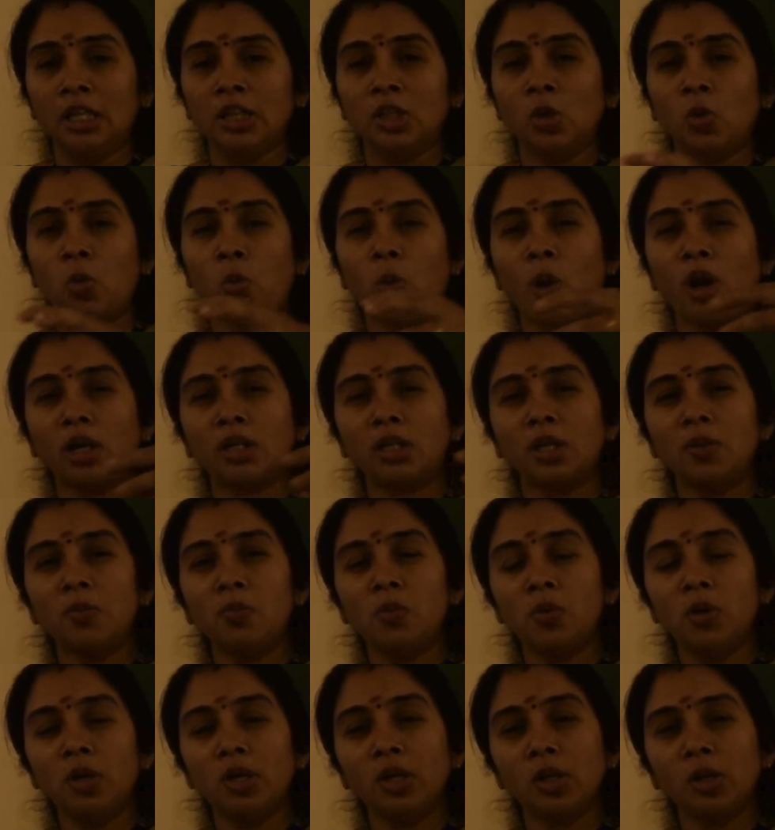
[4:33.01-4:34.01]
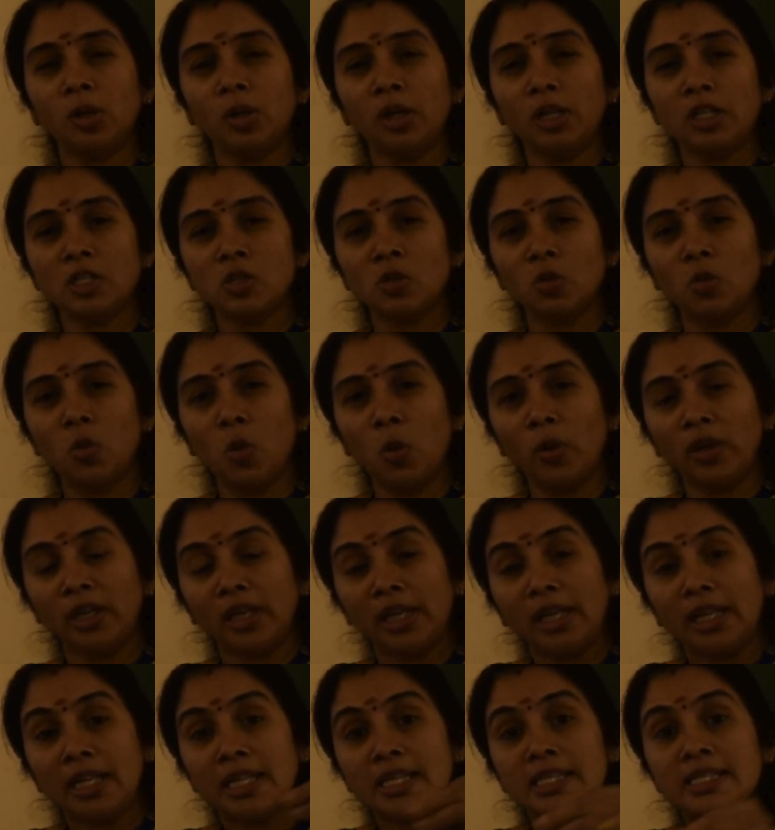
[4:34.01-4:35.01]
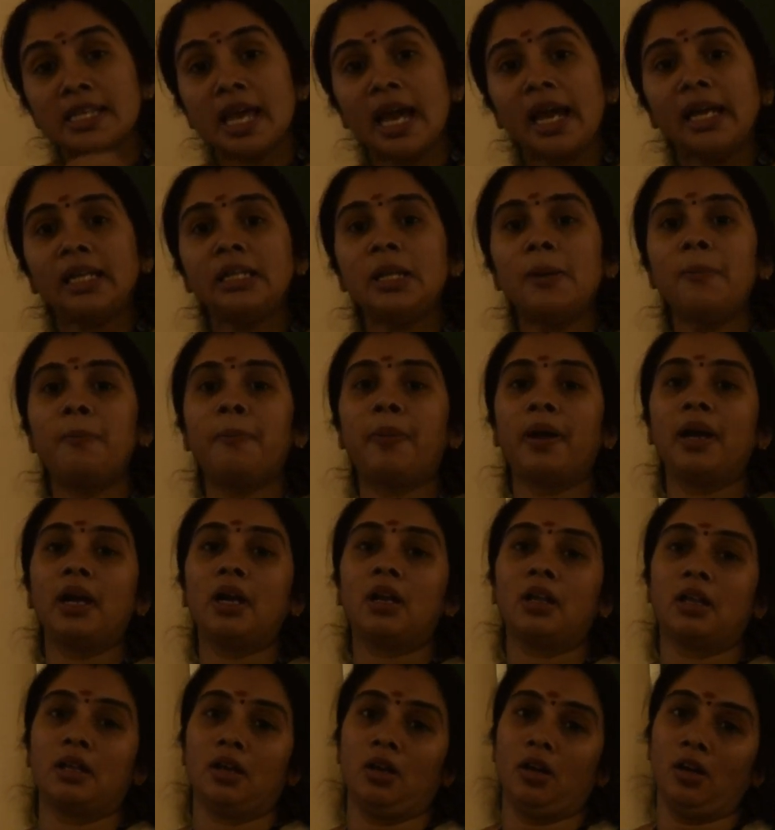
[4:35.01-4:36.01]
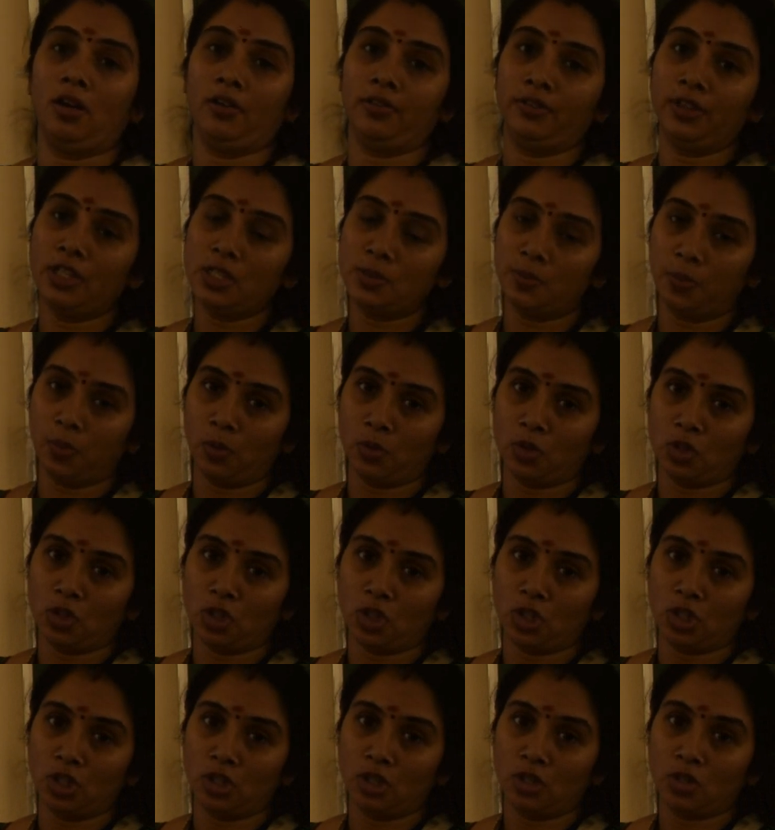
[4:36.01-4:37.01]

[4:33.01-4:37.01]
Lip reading: the water molecules go inside the bulk of the sponge.